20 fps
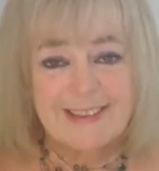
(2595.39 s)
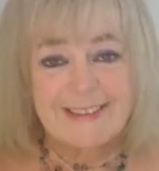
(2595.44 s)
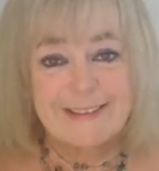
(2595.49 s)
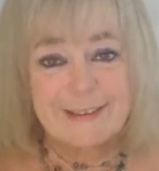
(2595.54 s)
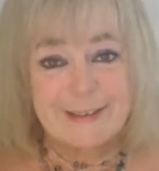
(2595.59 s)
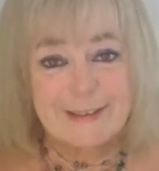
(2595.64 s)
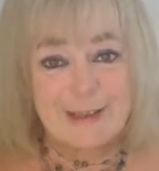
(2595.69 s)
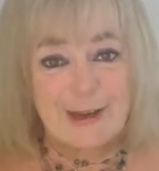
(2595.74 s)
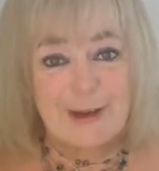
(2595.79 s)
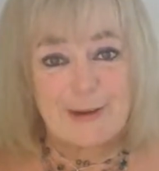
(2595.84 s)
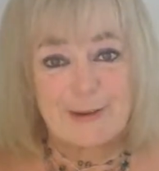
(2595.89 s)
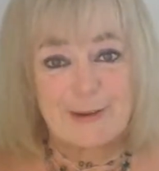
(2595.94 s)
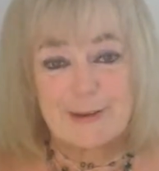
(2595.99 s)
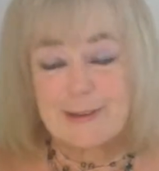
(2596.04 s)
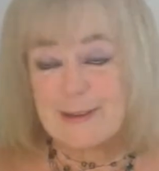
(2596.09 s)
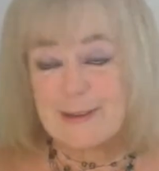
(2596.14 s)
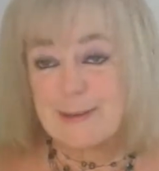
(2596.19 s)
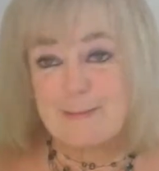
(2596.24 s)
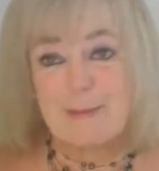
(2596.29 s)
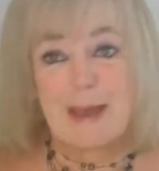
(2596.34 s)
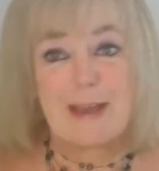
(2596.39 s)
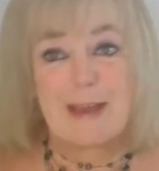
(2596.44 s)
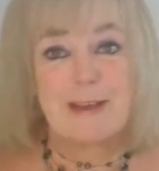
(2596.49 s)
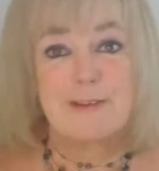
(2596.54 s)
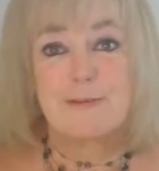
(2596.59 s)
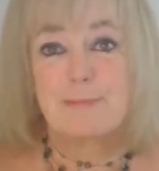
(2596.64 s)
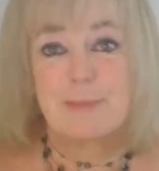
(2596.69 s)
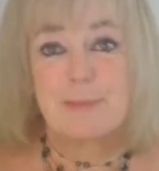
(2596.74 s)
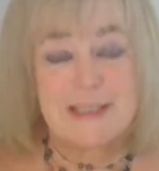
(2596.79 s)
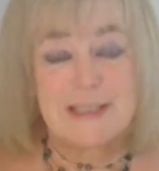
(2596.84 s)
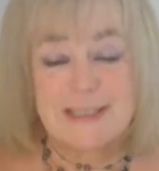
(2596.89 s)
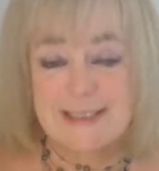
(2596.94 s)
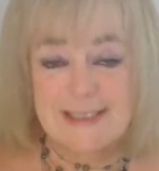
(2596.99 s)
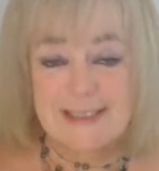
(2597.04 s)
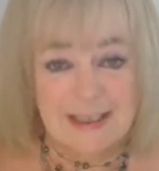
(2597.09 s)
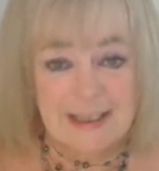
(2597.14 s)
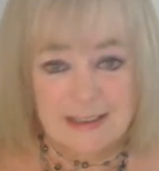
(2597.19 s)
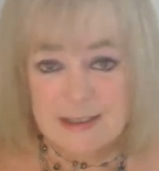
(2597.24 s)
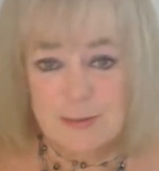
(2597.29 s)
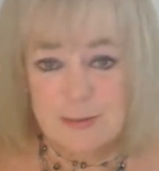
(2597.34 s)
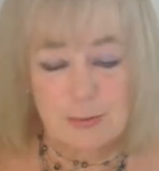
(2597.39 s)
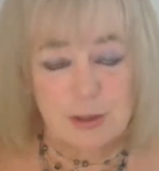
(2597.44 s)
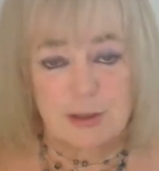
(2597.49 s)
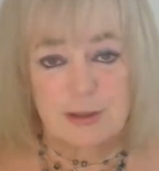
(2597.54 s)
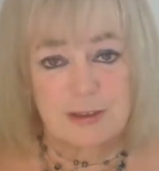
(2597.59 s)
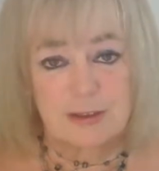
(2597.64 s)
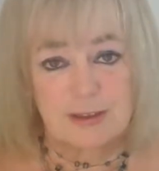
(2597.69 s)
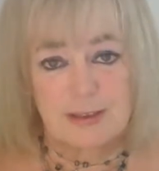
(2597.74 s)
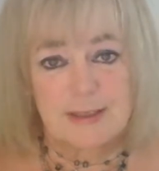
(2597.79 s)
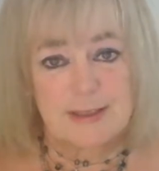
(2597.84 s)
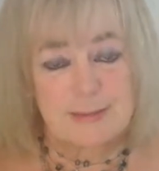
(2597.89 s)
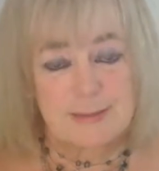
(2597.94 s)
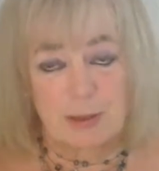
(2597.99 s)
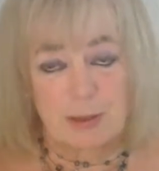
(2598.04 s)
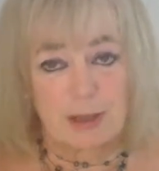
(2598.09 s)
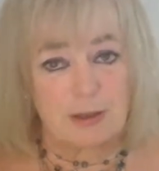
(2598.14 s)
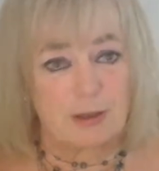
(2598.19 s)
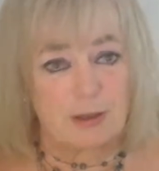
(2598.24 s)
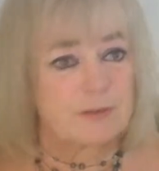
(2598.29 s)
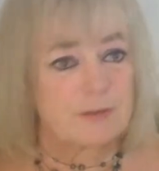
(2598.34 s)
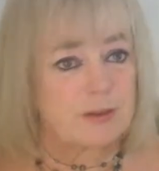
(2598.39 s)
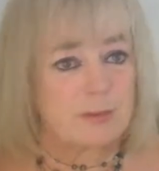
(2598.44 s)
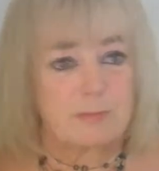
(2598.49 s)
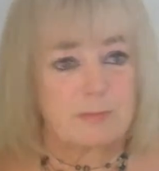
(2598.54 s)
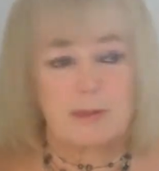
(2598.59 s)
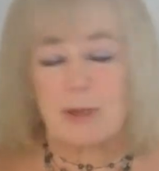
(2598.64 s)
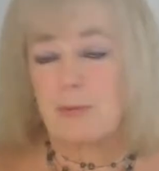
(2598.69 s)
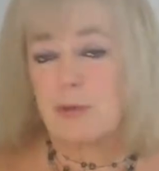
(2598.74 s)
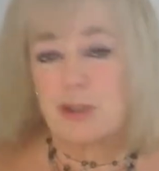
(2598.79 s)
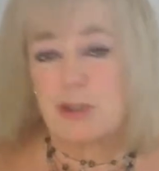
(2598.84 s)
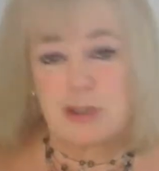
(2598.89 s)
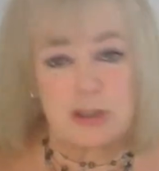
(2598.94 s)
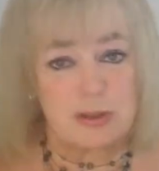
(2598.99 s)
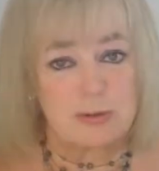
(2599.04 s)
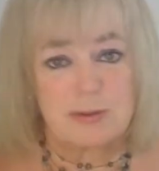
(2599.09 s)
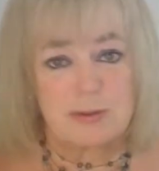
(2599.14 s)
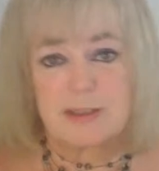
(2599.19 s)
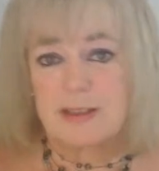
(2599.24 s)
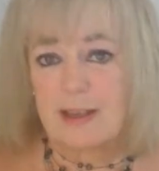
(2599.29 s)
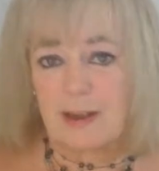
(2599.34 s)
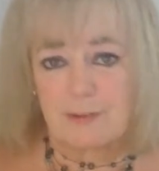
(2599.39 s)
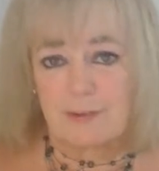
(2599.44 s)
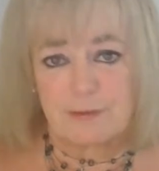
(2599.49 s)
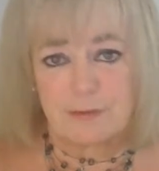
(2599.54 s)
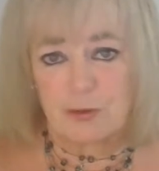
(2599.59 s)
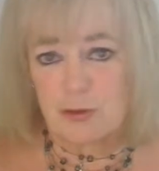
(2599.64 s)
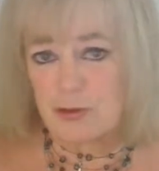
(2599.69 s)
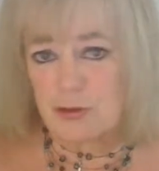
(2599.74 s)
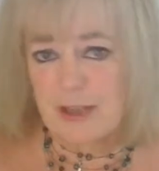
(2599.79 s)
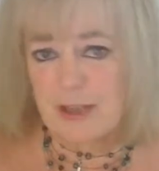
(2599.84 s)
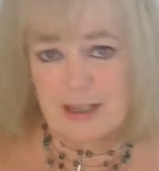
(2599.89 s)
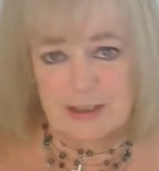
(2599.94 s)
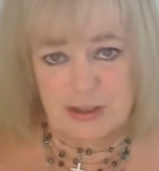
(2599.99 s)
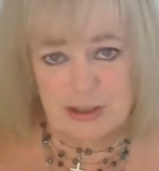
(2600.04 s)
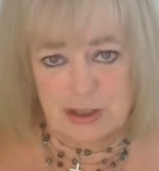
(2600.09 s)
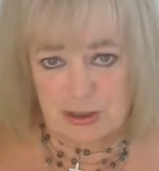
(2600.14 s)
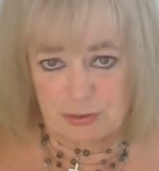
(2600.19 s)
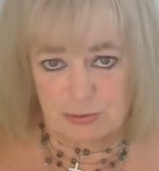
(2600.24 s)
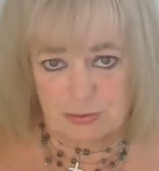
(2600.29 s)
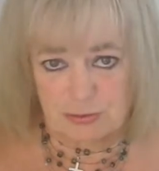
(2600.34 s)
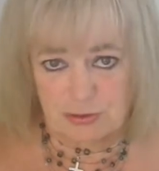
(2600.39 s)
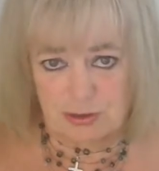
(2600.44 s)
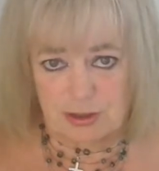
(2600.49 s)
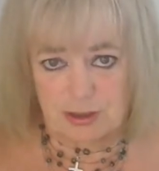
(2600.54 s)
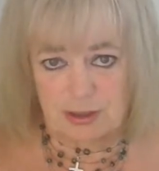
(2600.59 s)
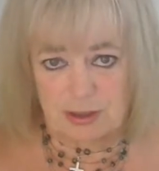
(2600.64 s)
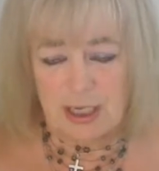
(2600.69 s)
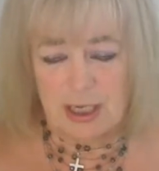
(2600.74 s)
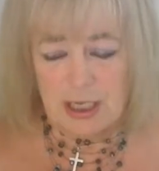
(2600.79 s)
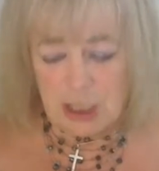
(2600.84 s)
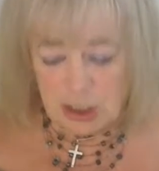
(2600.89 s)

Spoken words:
You know, they may have been sex workers, but a lot of them, they were doing that for their children.